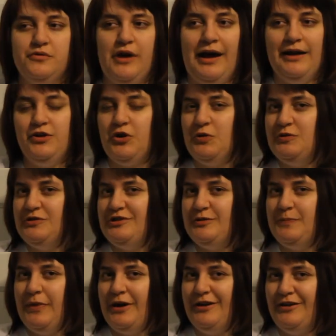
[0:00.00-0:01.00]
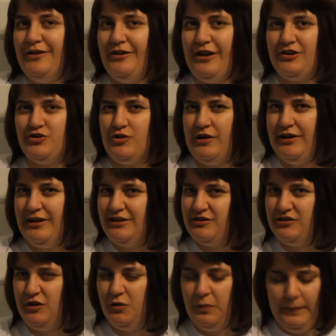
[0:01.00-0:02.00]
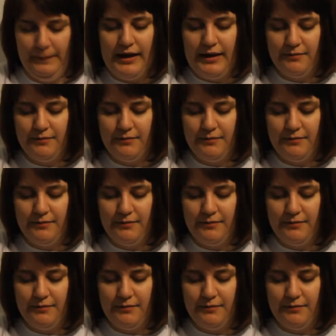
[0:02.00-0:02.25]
I don't, but electronics do.